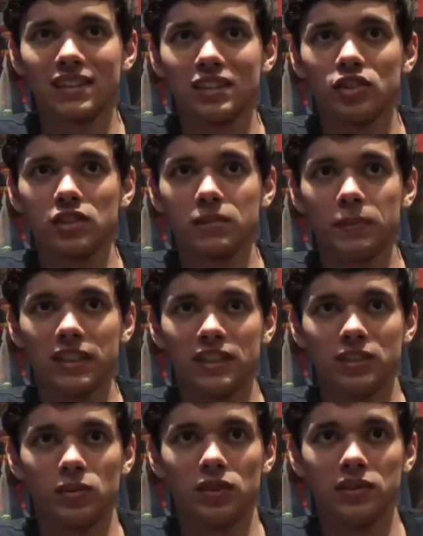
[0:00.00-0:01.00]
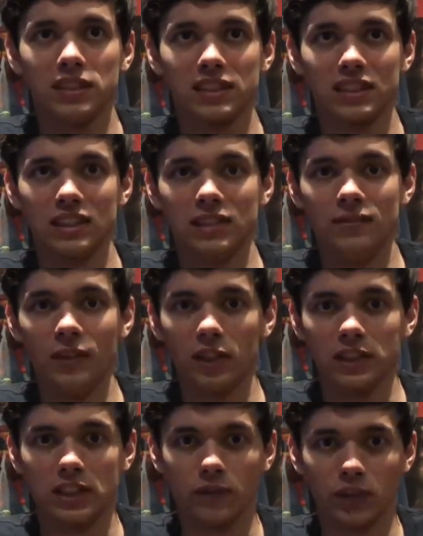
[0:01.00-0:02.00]
just because, well, this is a very
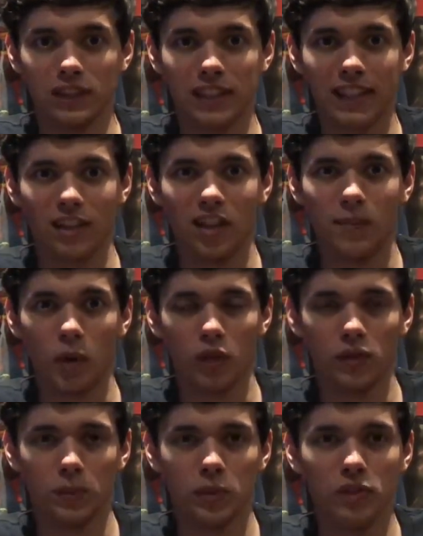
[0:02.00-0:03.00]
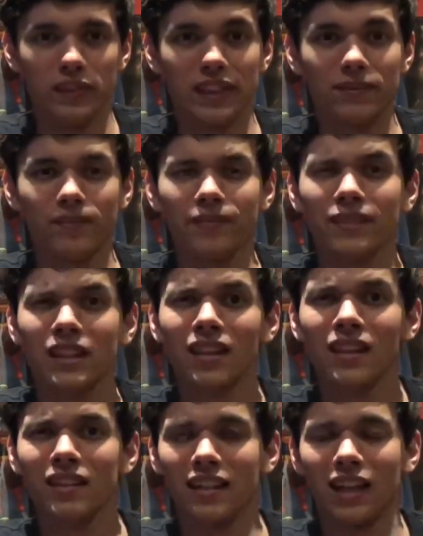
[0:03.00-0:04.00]
different take on a Marvel movie.
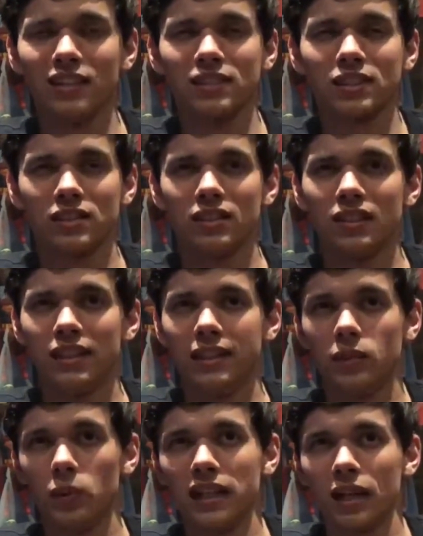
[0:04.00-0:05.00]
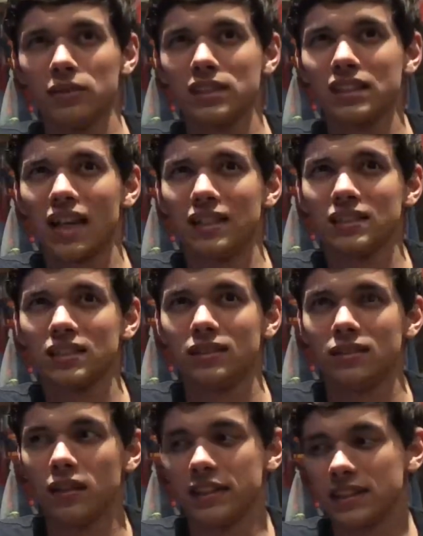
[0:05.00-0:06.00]
Kind of, in a way, I was kind of
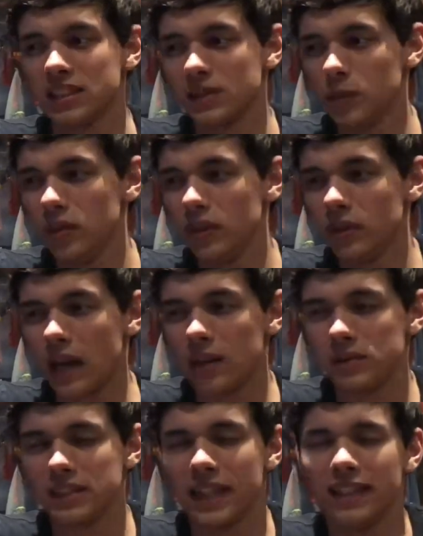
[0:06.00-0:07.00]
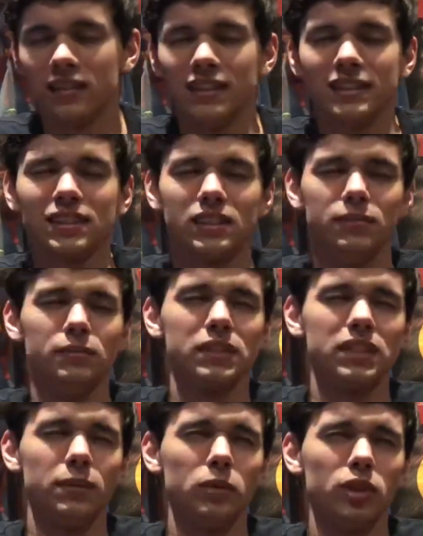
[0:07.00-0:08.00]
like this movie. I was getting like some
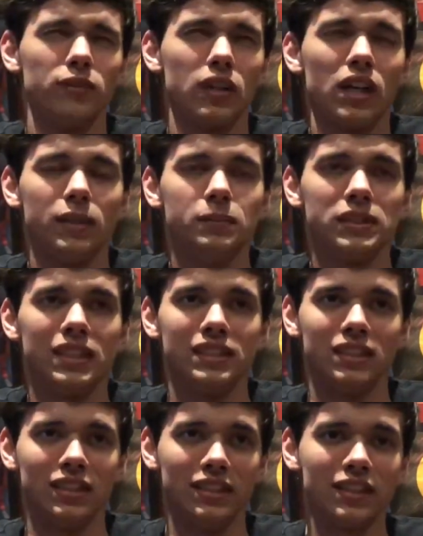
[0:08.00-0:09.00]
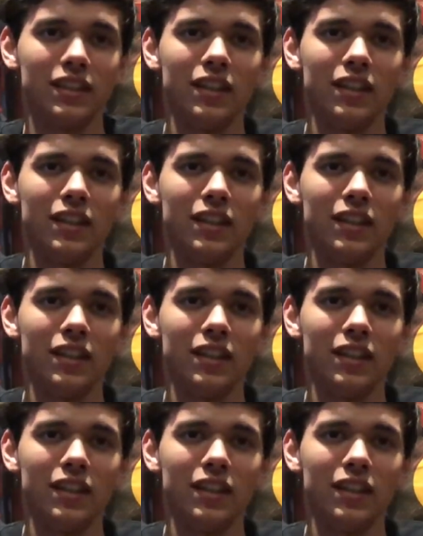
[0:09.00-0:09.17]
similar vibes as like